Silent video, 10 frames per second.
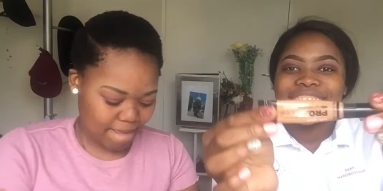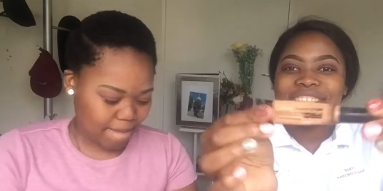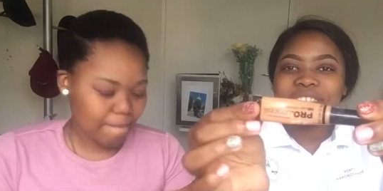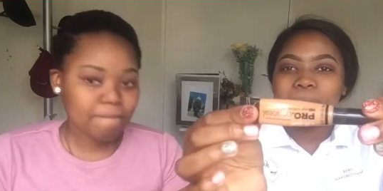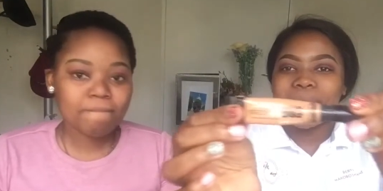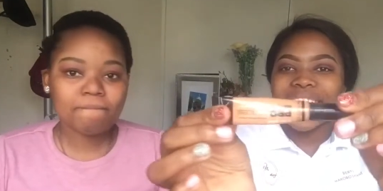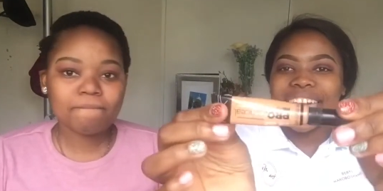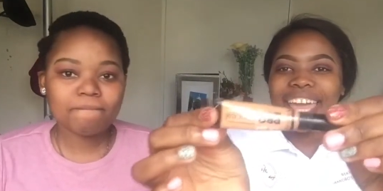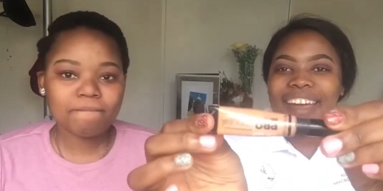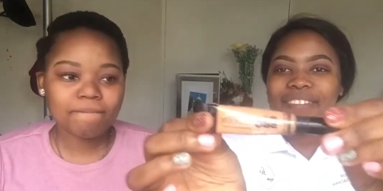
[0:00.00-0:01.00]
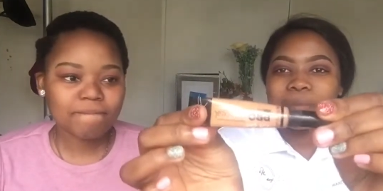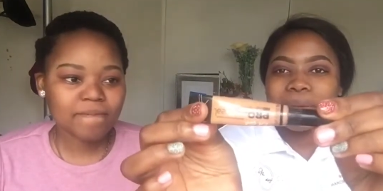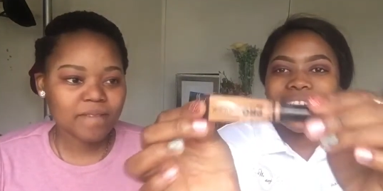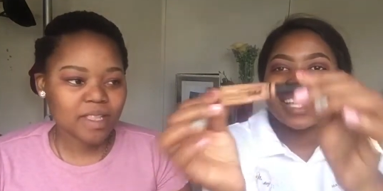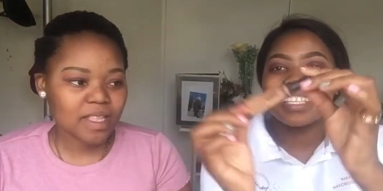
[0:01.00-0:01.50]
Speaker 1: to the bay of the
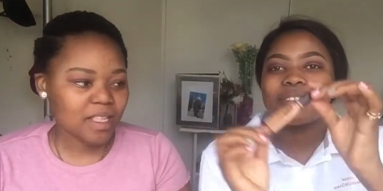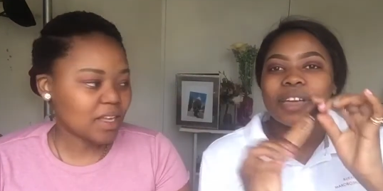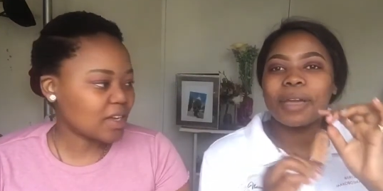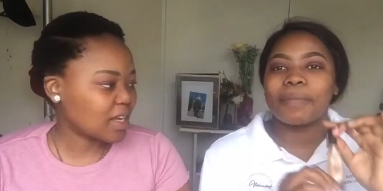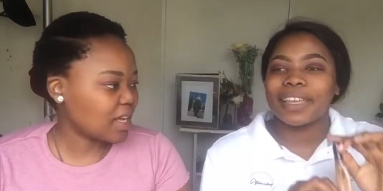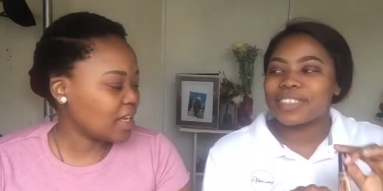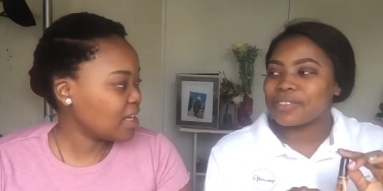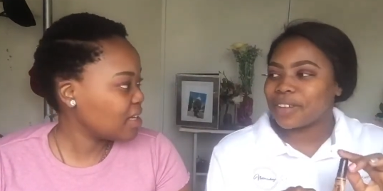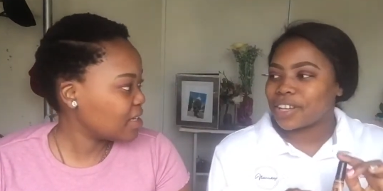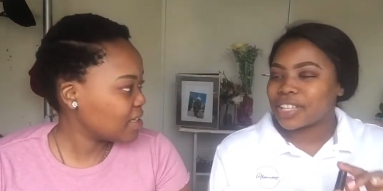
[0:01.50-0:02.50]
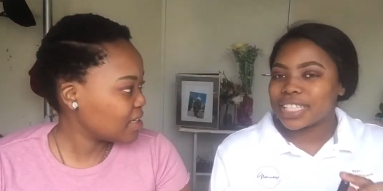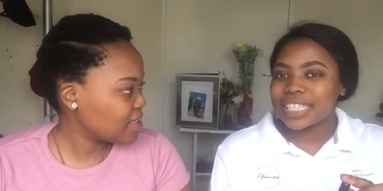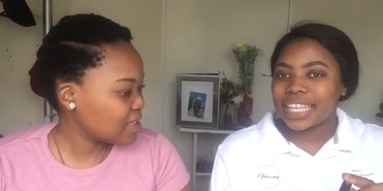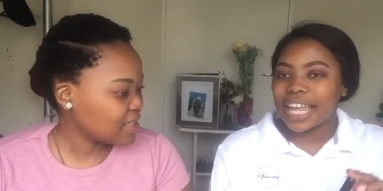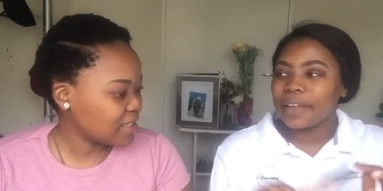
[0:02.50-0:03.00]
base, we're going back okay. to our
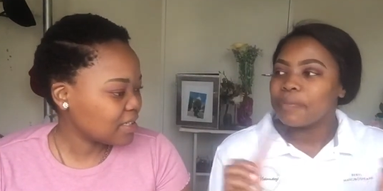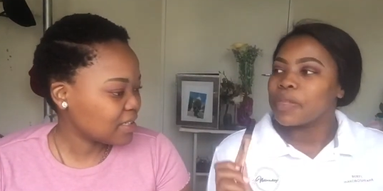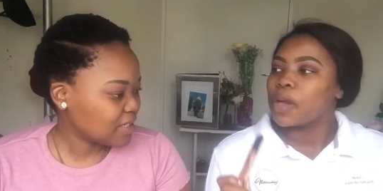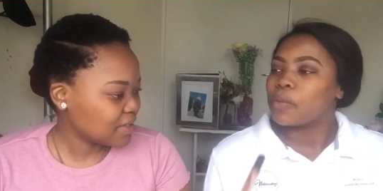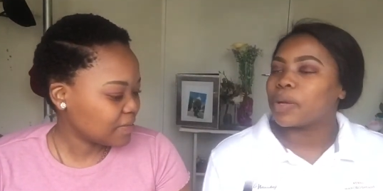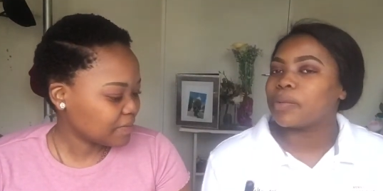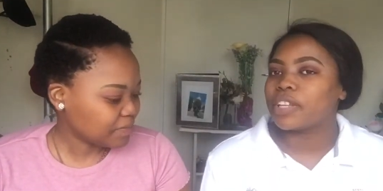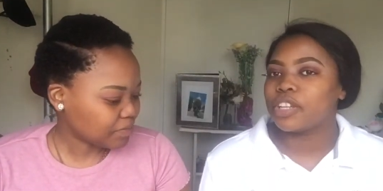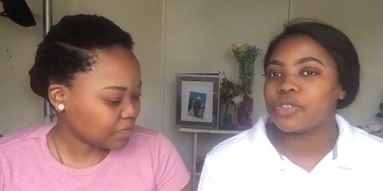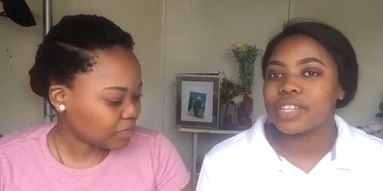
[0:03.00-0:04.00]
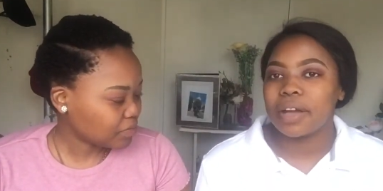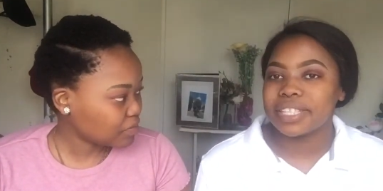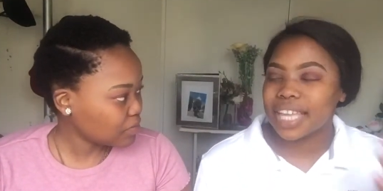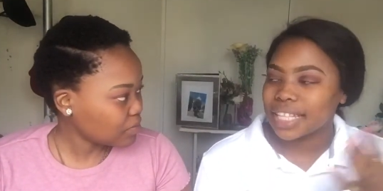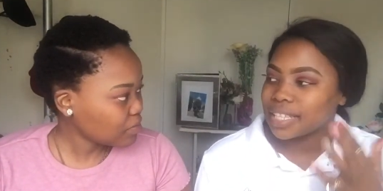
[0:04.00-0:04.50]
concealer. What we're going to do now is
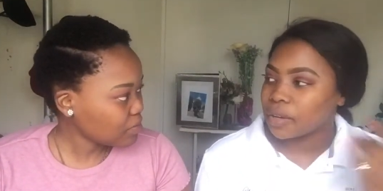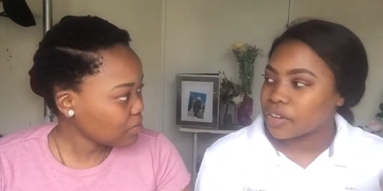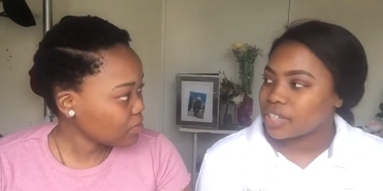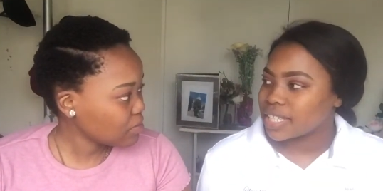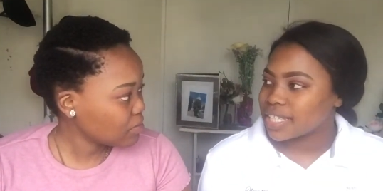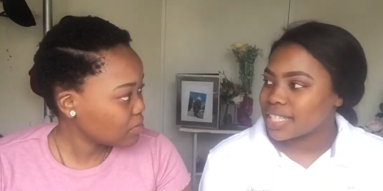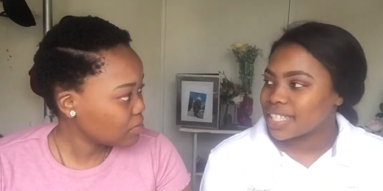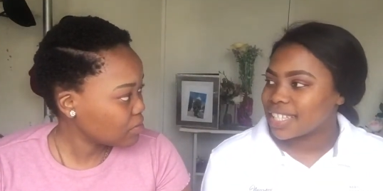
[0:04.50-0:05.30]
cut our crease.